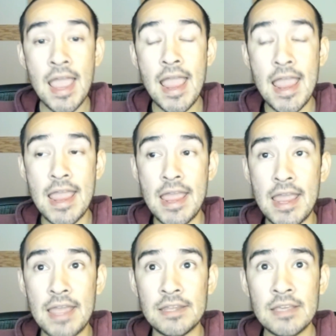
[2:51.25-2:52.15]

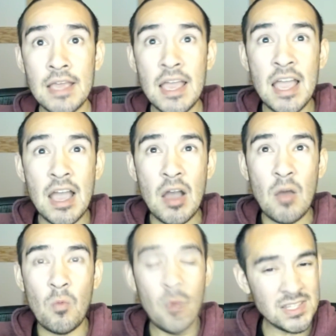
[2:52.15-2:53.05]
And
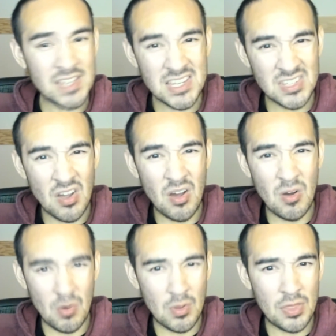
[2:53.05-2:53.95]
once I
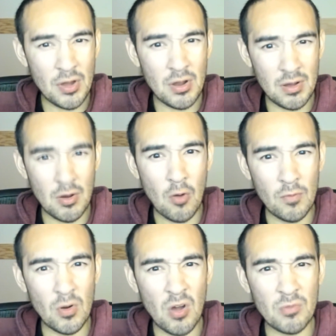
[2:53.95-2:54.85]
saw the
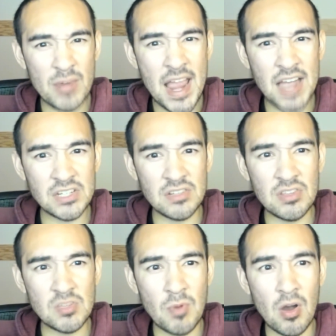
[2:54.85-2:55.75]
overall reaction of
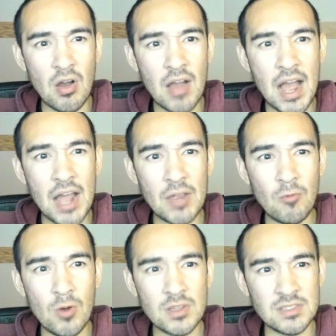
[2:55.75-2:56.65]
this ball, I
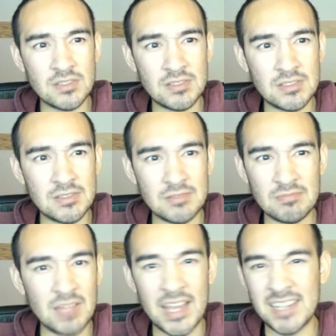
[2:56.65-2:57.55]
was
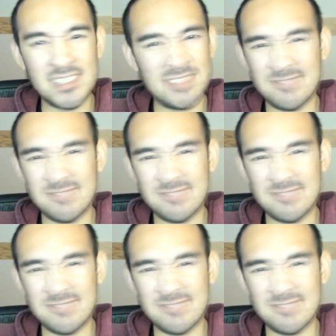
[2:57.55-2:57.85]
like,